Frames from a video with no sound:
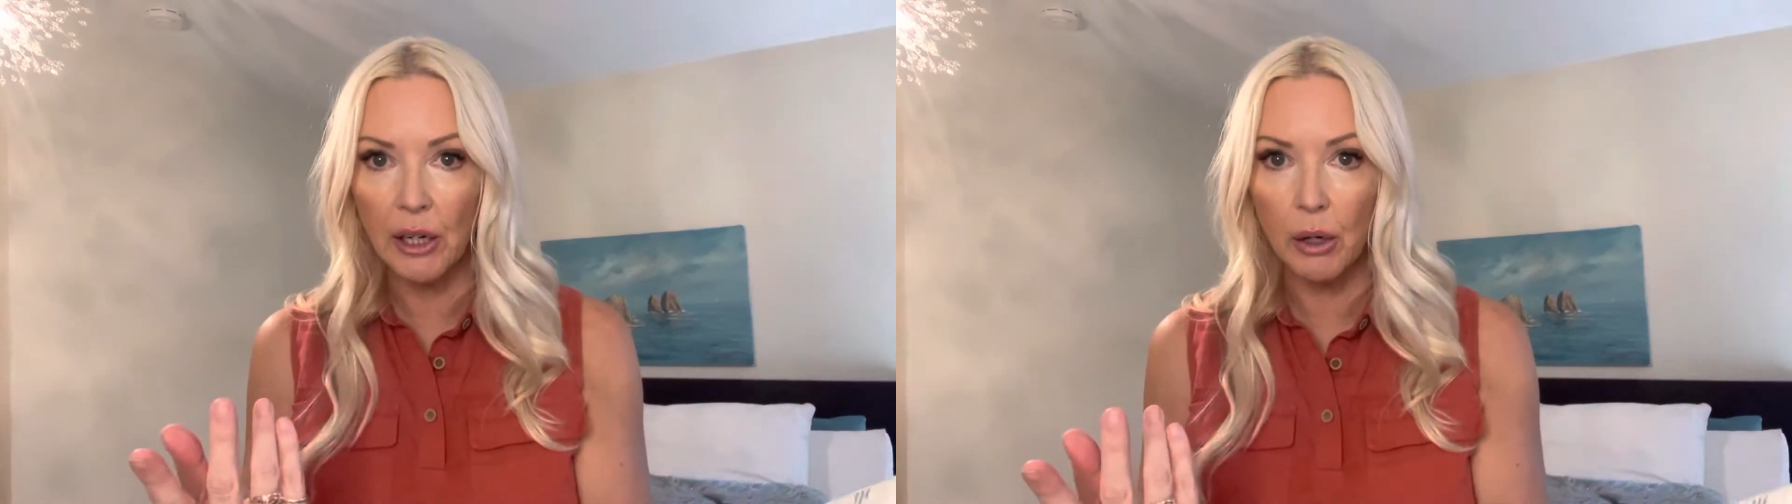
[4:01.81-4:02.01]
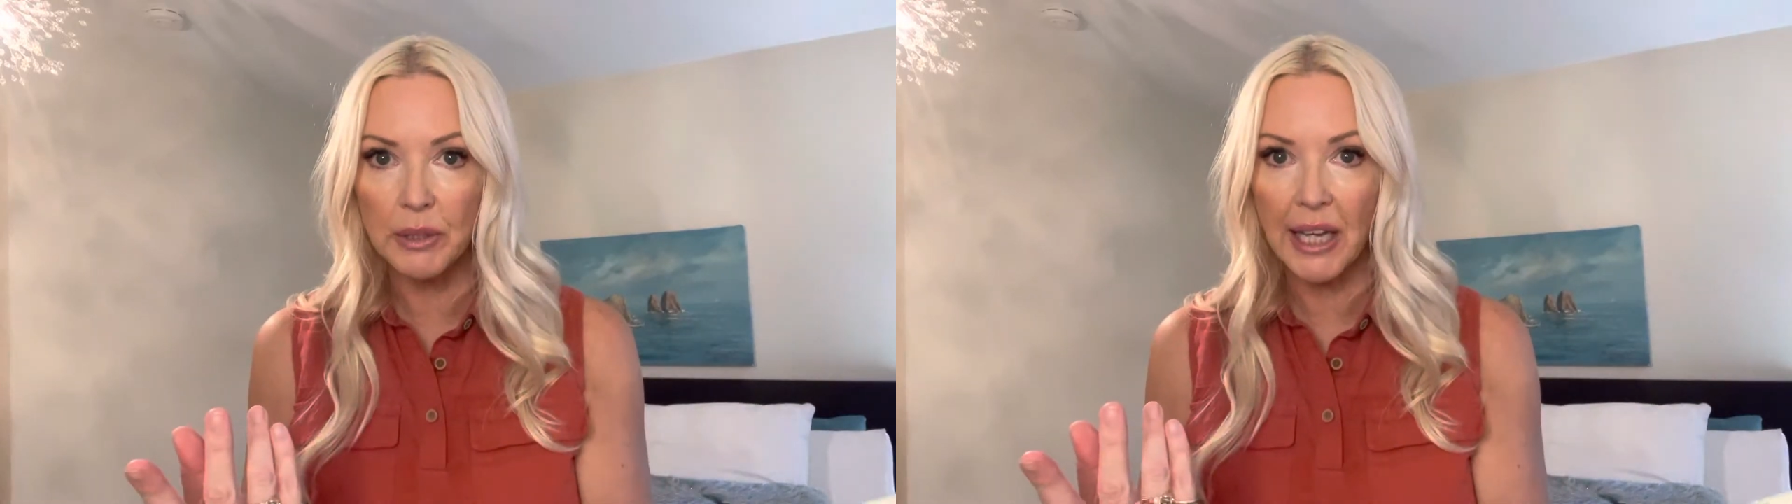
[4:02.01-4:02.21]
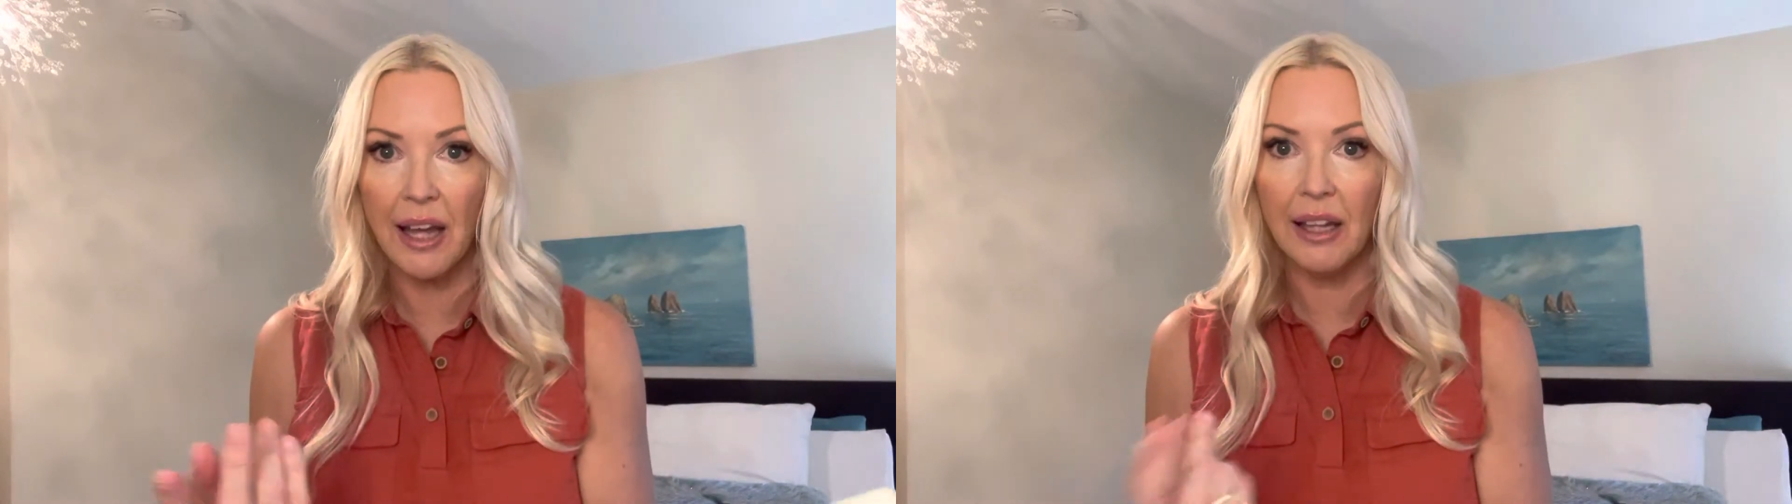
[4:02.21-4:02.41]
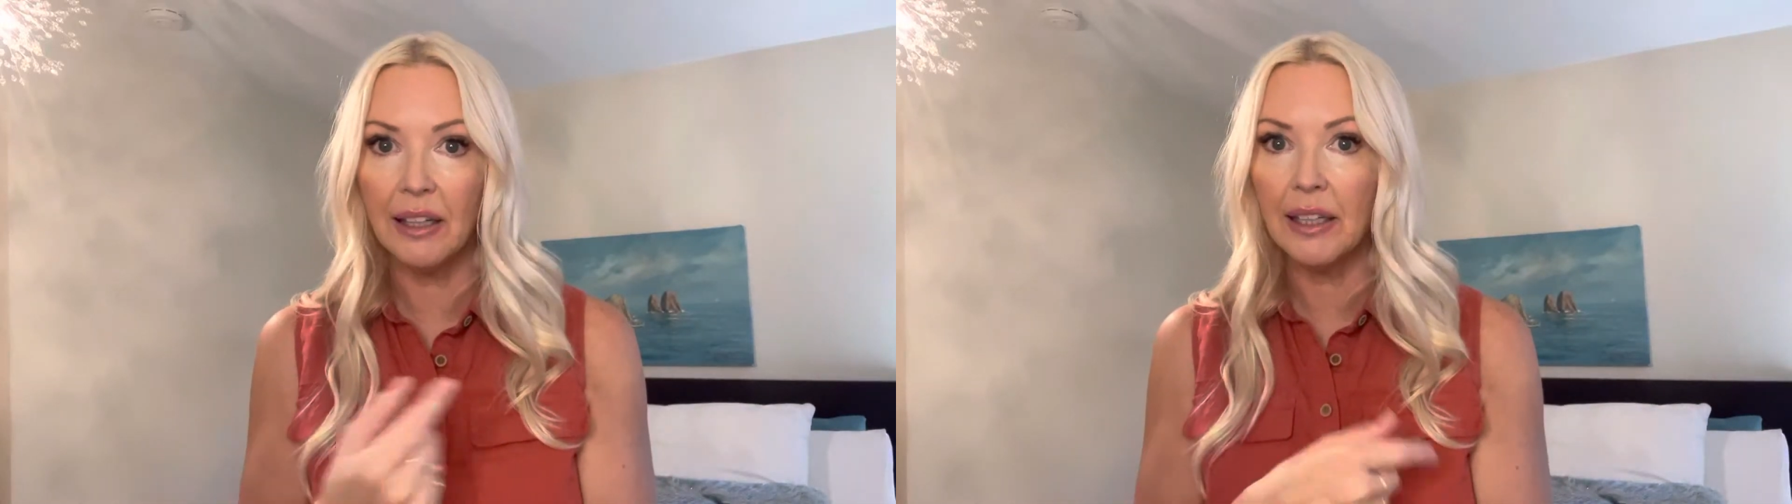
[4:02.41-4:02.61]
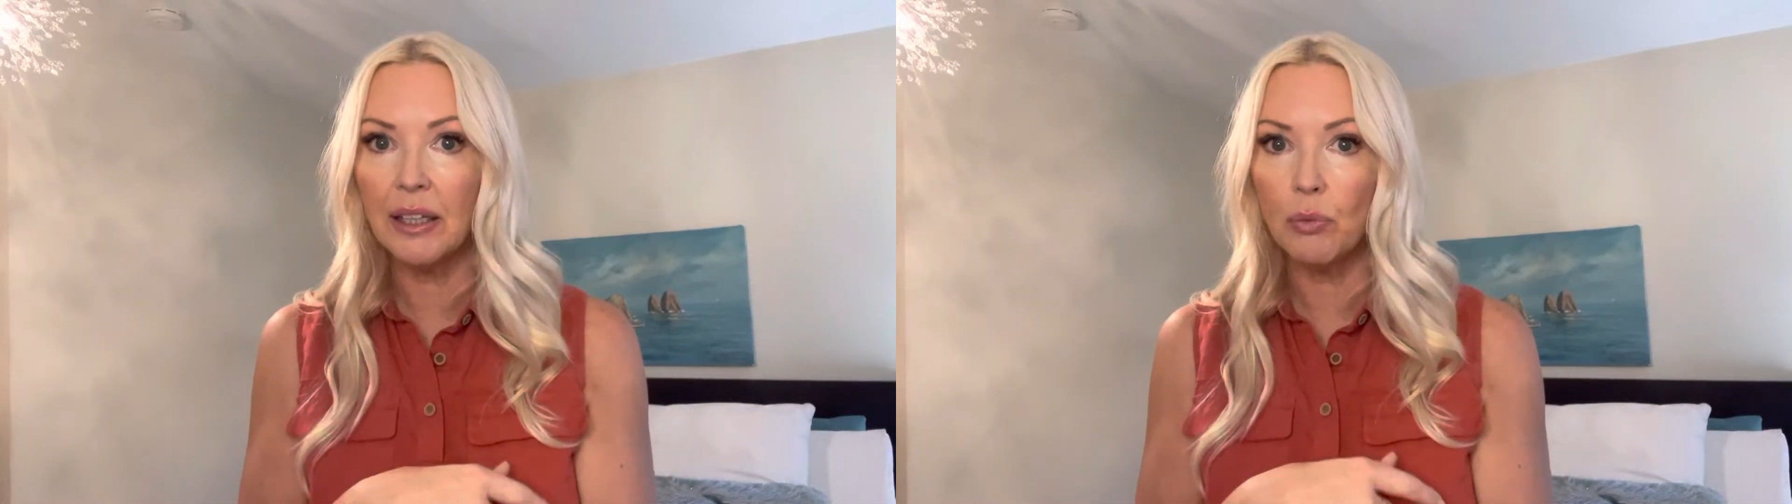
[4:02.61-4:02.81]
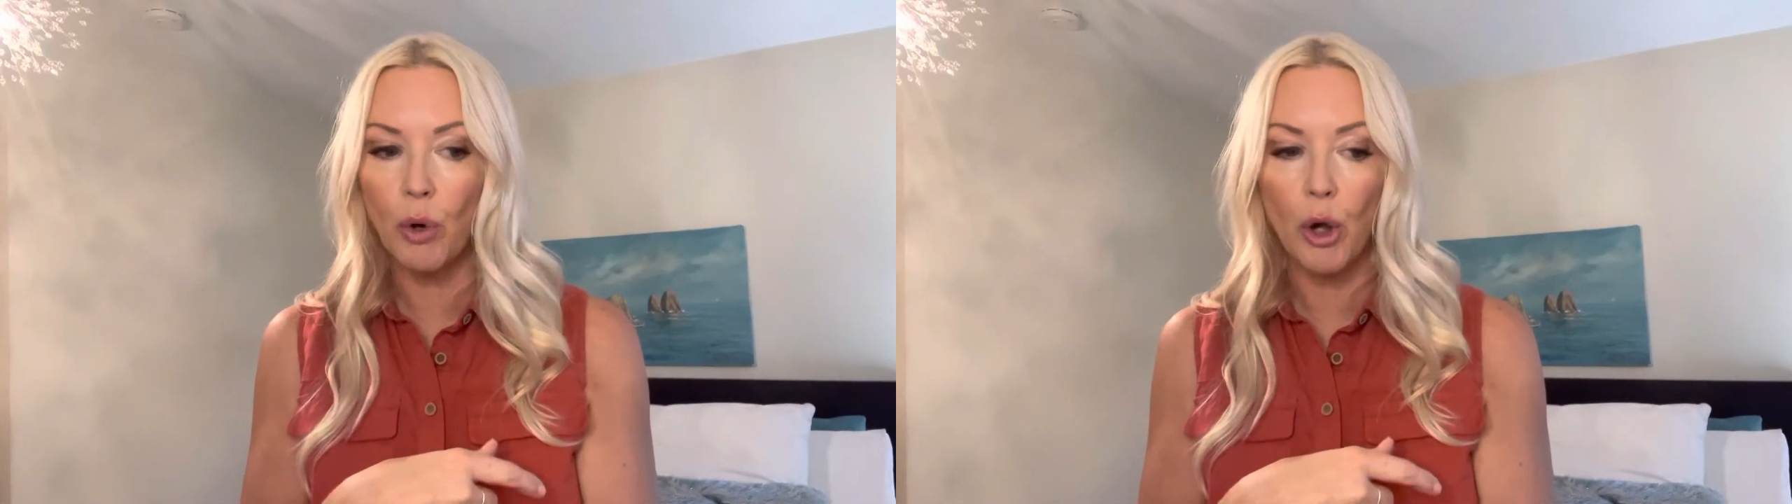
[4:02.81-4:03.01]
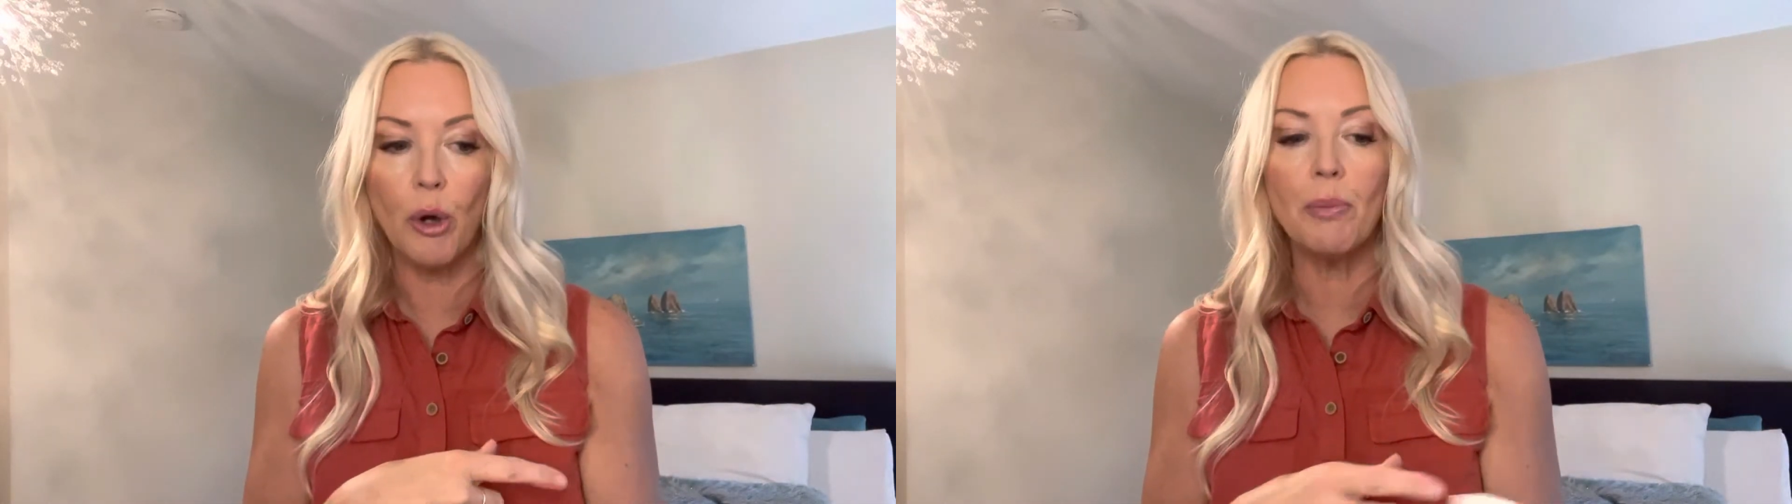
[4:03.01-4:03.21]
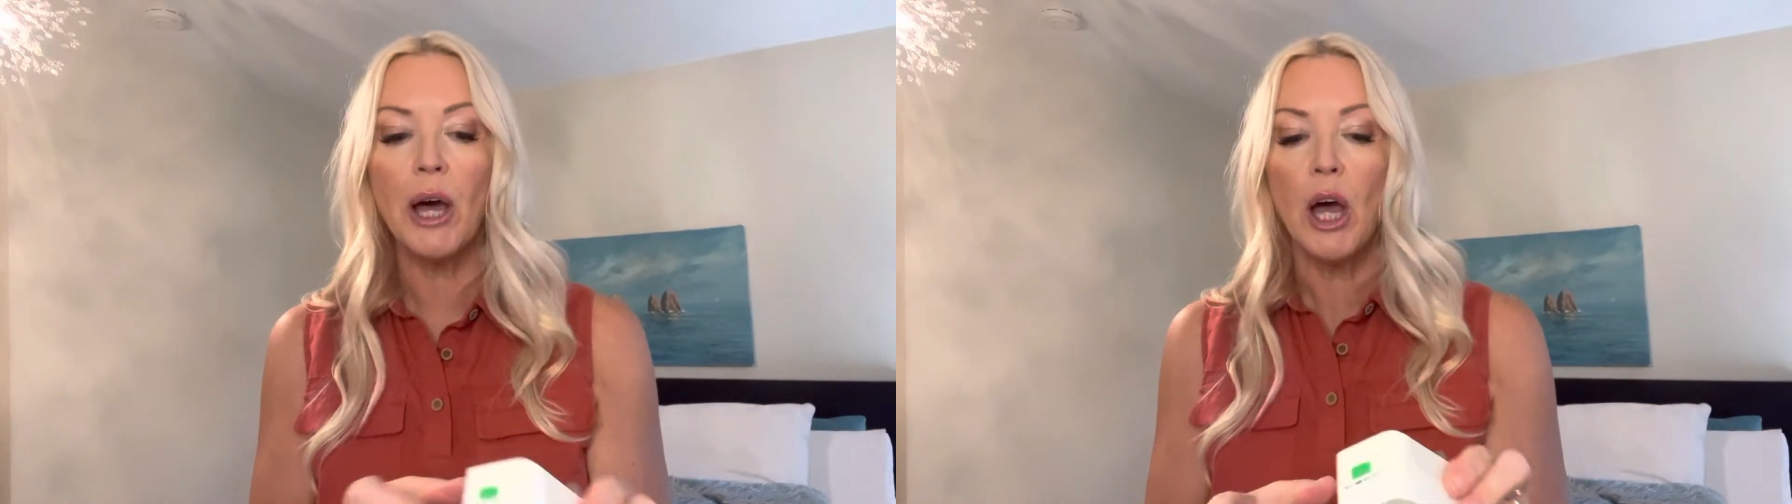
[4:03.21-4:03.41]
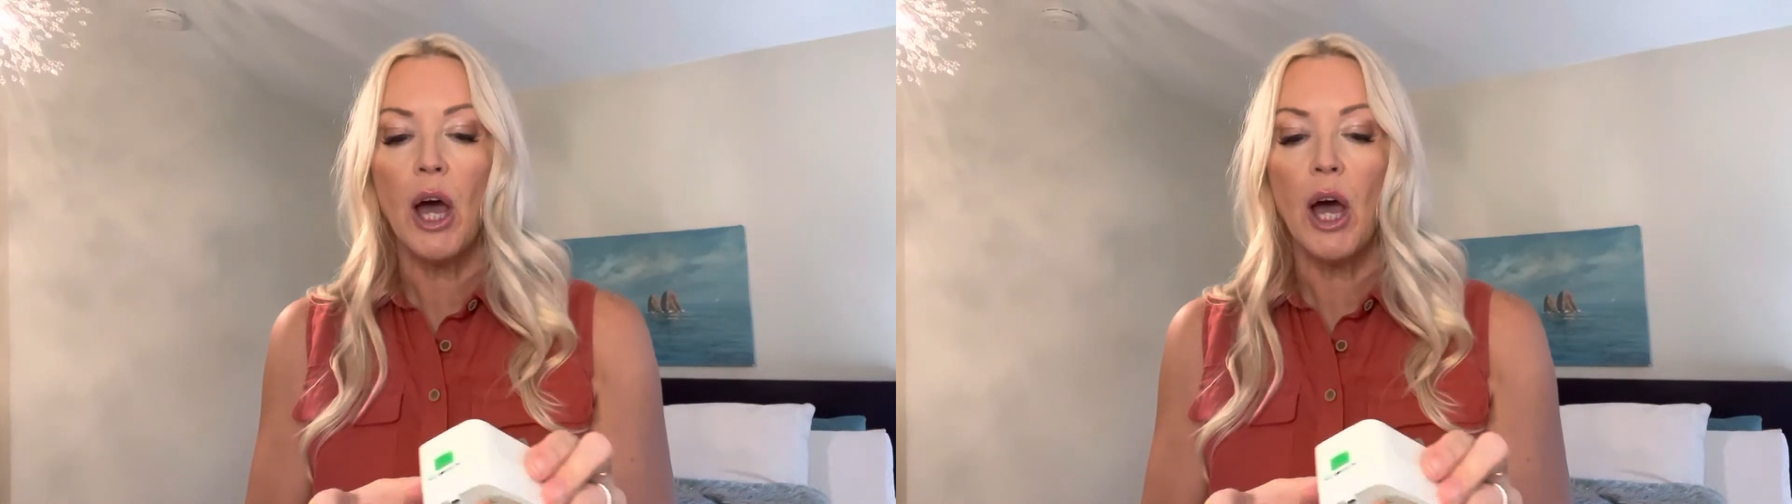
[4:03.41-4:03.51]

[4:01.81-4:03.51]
hotel in Rome,